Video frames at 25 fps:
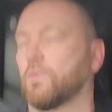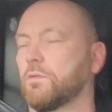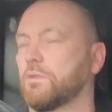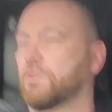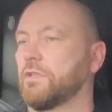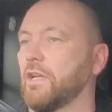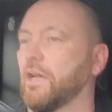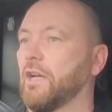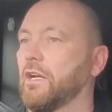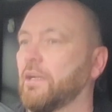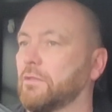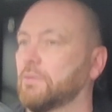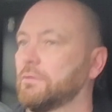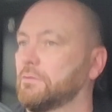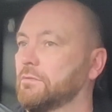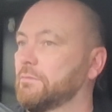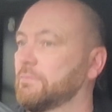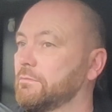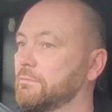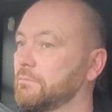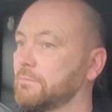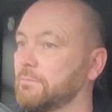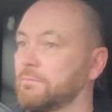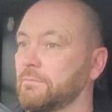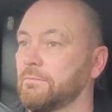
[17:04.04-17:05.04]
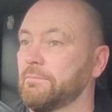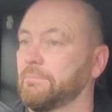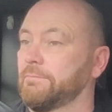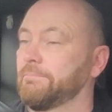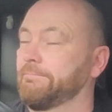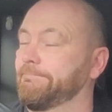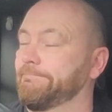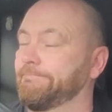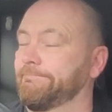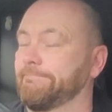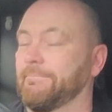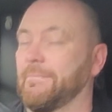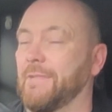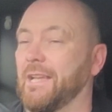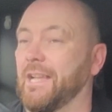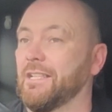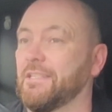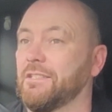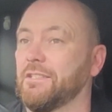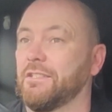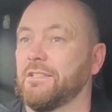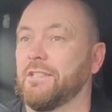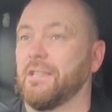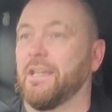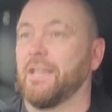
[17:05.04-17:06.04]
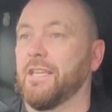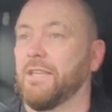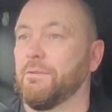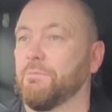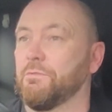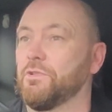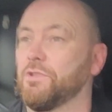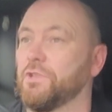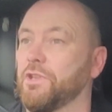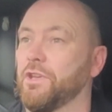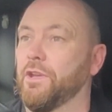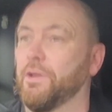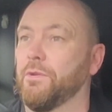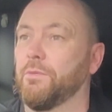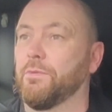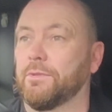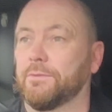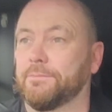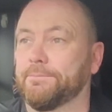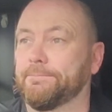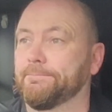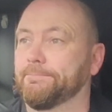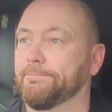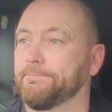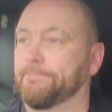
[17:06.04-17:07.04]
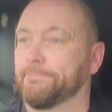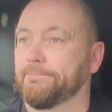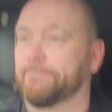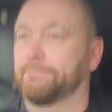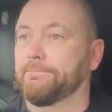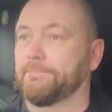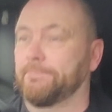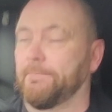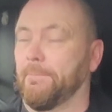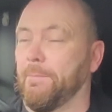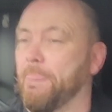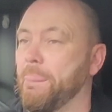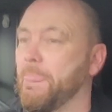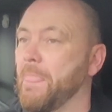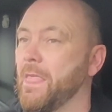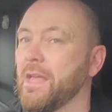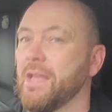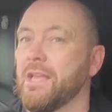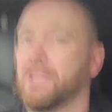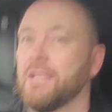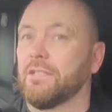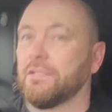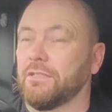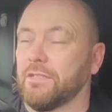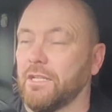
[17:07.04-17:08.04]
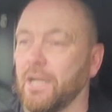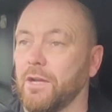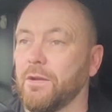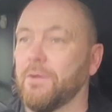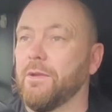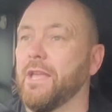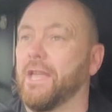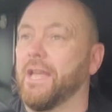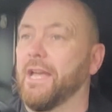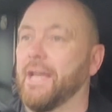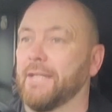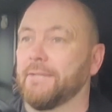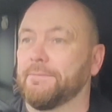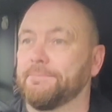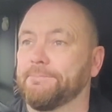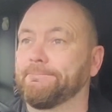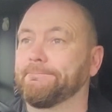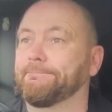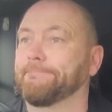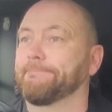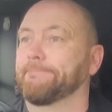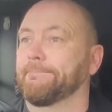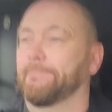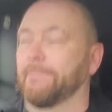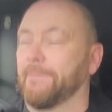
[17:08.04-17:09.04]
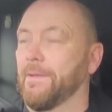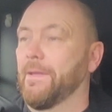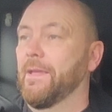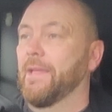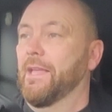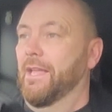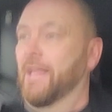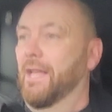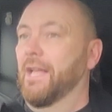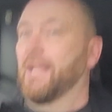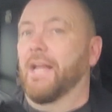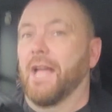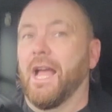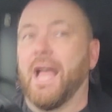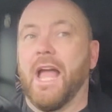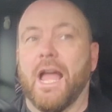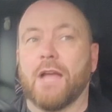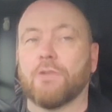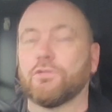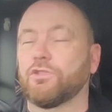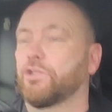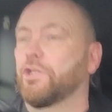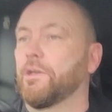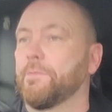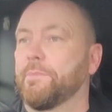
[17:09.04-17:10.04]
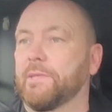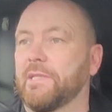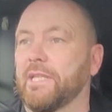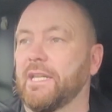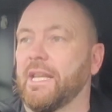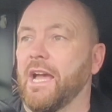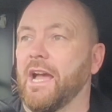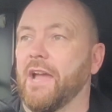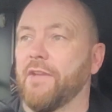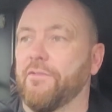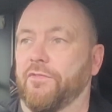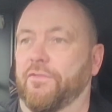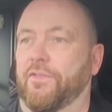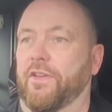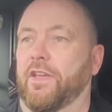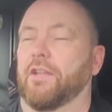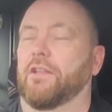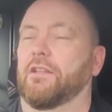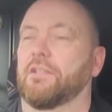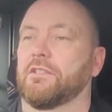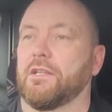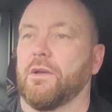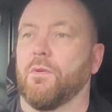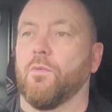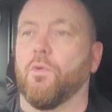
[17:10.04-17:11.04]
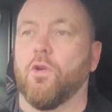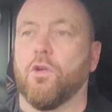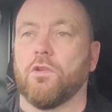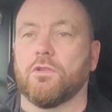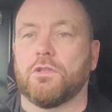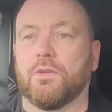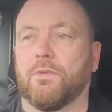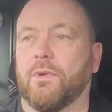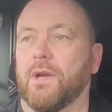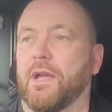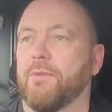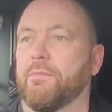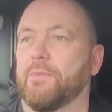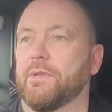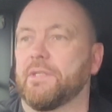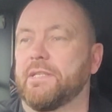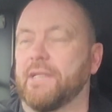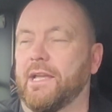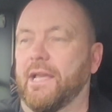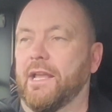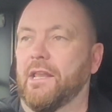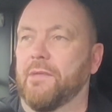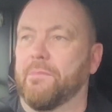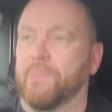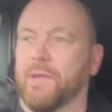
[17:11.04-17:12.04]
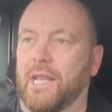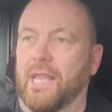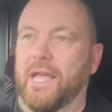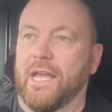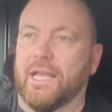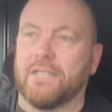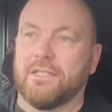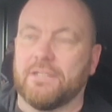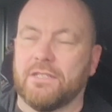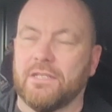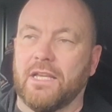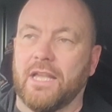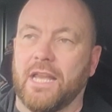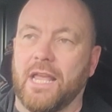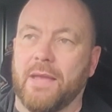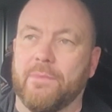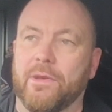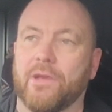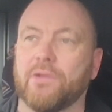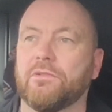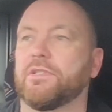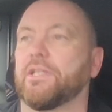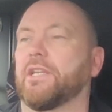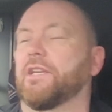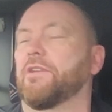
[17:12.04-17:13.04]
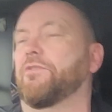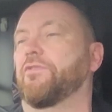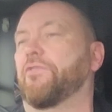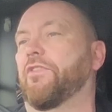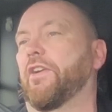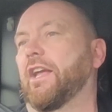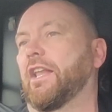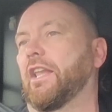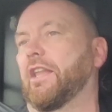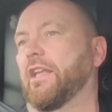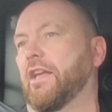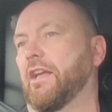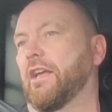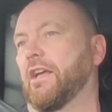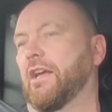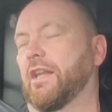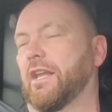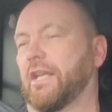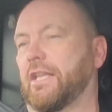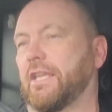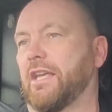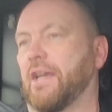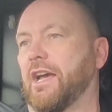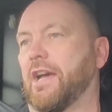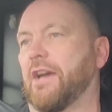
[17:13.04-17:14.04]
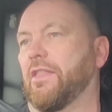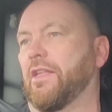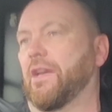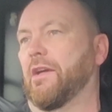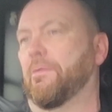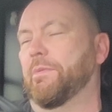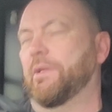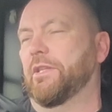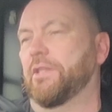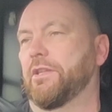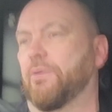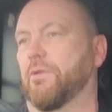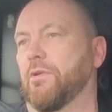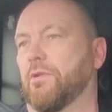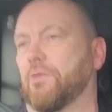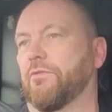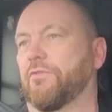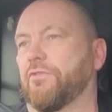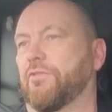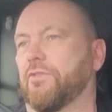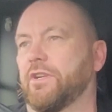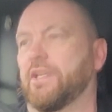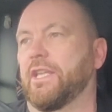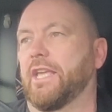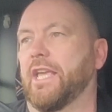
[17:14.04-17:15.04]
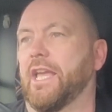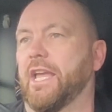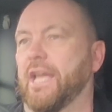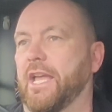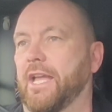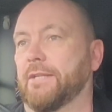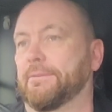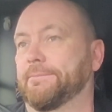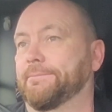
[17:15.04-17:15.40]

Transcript: so that's the day it was you. So, yeah, how stupid did I feel as I walked away with my tail in my legs, an MOT failure, and a car that I've been doing up for a year.